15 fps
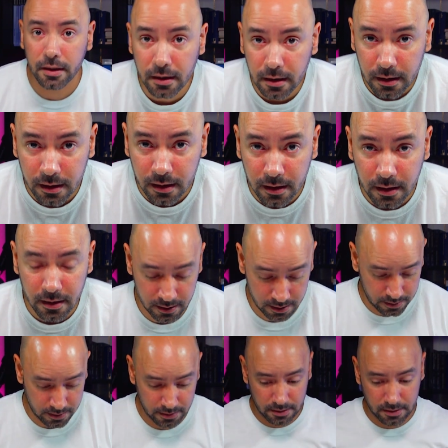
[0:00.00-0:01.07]
the
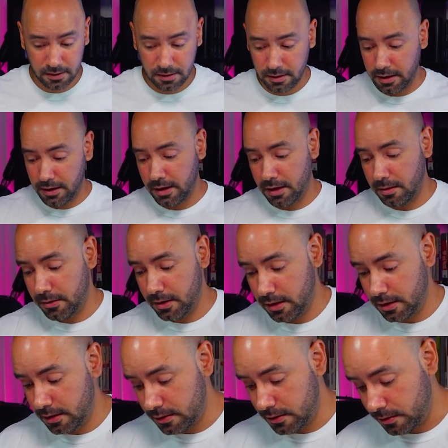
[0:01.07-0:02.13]

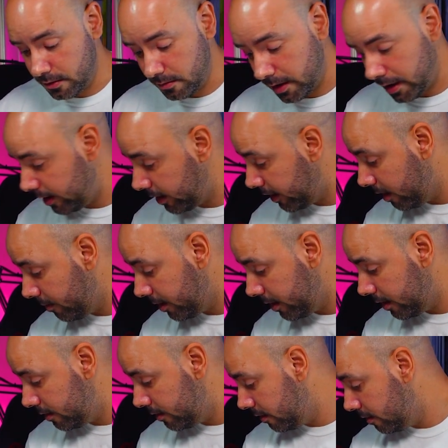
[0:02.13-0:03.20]
camera, so you buy the
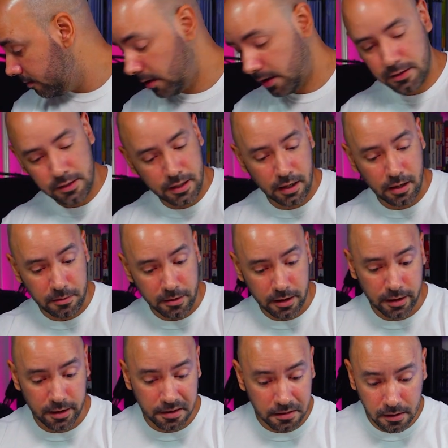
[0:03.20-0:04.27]
camera, you unbox the
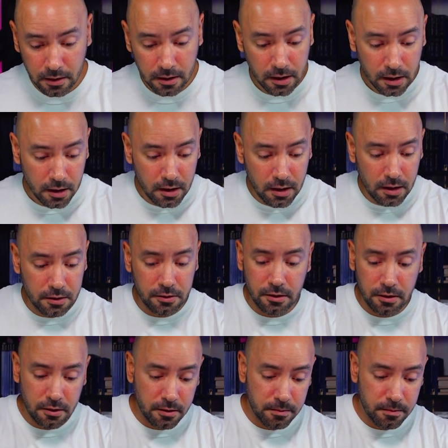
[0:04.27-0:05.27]
camera, and you